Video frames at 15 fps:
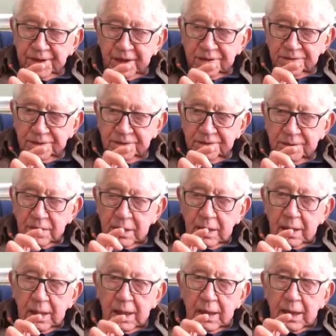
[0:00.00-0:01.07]
Texas,
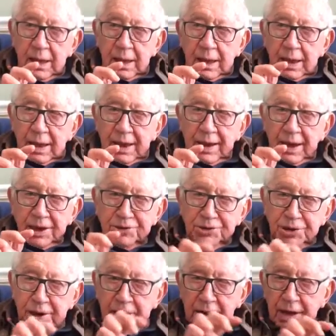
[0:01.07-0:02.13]
and I
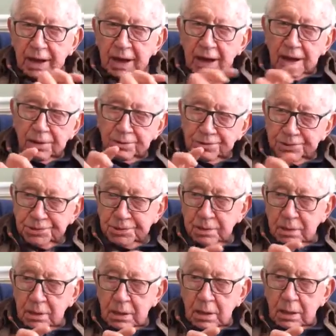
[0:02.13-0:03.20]
shared a house